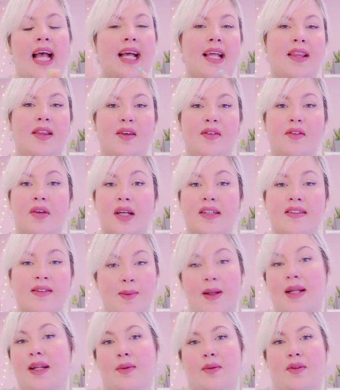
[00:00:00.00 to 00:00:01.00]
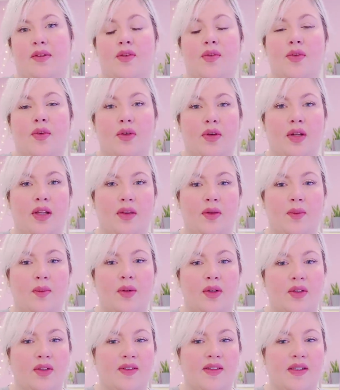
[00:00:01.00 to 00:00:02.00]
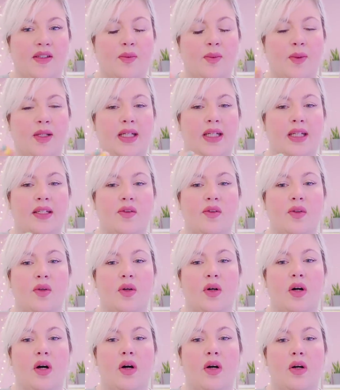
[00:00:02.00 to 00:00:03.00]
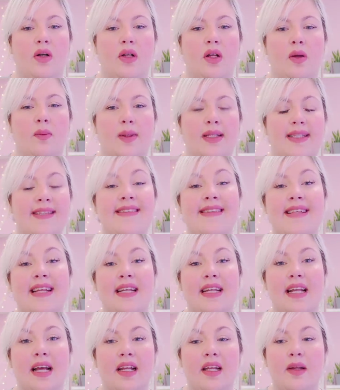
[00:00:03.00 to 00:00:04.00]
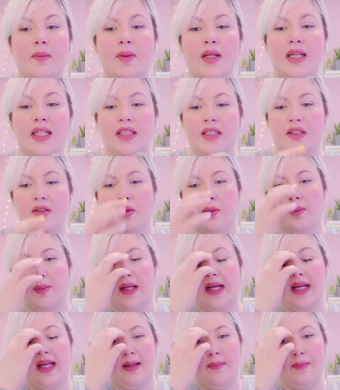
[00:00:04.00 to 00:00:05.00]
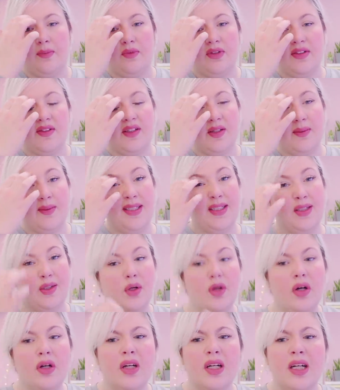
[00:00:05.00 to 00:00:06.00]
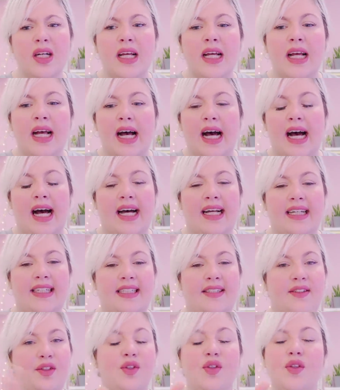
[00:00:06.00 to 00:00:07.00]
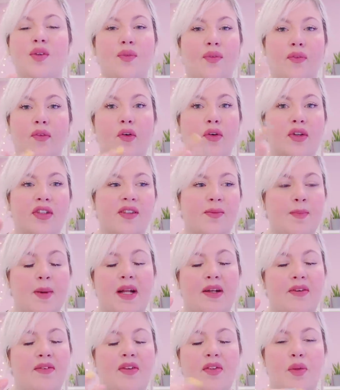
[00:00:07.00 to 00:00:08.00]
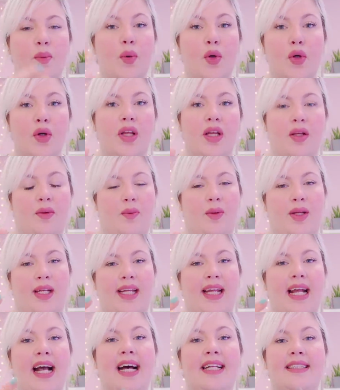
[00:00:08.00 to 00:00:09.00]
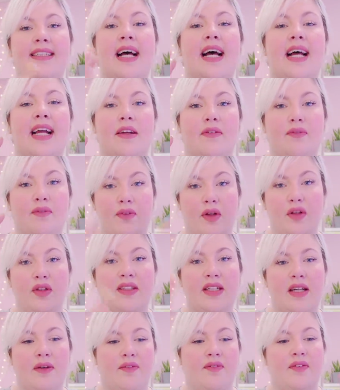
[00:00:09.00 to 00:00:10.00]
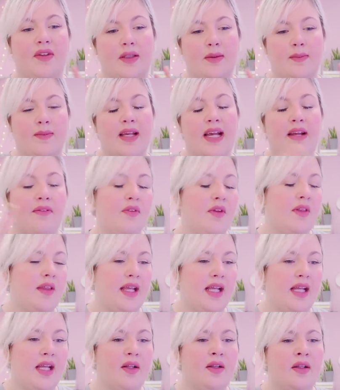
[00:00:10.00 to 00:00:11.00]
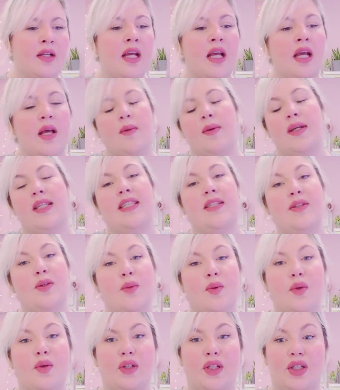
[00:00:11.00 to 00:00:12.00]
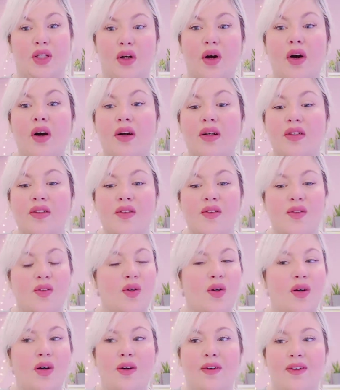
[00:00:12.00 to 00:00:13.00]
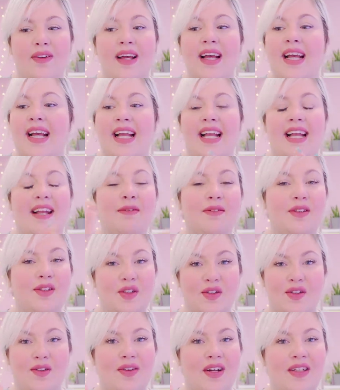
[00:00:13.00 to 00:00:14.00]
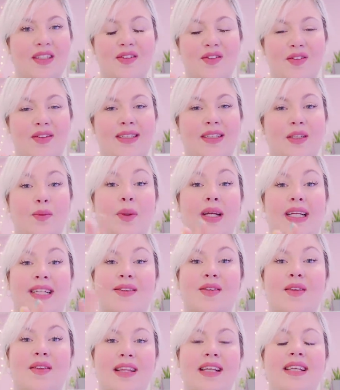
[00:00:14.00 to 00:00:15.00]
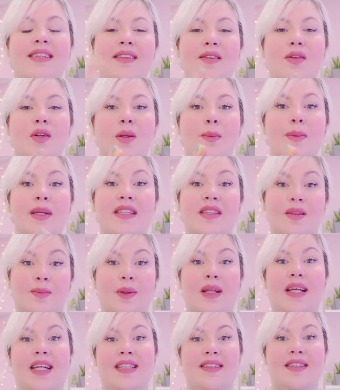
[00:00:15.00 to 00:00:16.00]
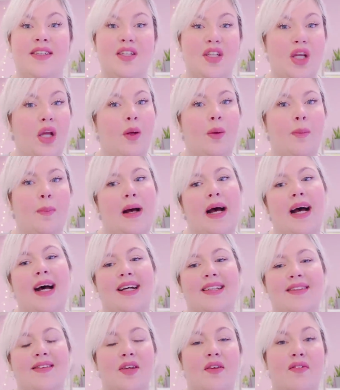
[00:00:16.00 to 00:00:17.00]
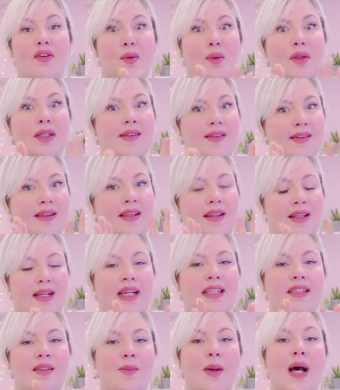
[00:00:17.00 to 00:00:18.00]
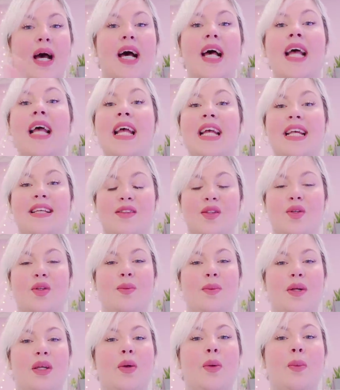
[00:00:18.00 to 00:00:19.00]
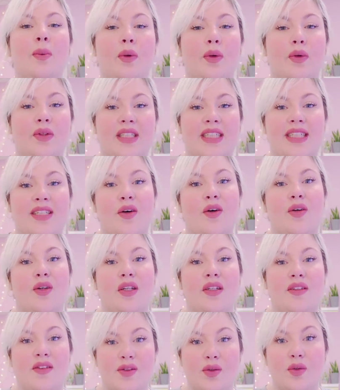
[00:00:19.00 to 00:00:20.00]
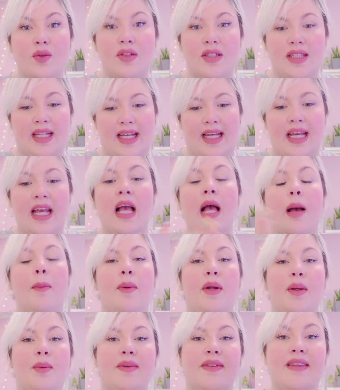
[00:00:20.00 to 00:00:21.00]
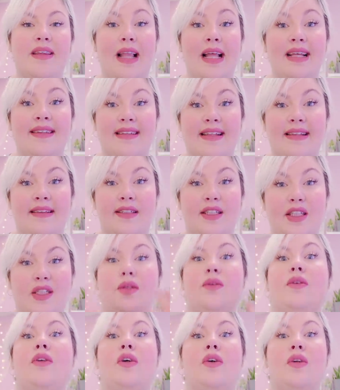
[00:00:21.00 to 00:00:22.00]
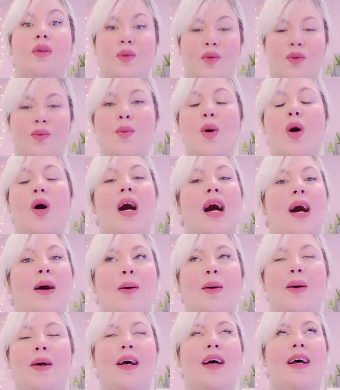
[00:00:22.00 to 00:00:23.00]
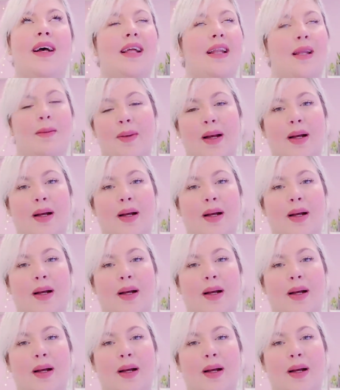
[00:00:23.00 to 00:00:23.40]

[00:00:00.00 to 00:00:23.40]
A spanner was thrown in the works this week. So on Wednesday night we ended up rescuing a dog, and it's just thrown a spanner in the working week, and I have vlogged it, I've filmed everything, and we ended up going to York and stuff. It was just a very strange week, so this is going to be split into two parts. So if you want to see the next part, it's going to be uploaded on Sunday, but it was less in the studio and it was more out and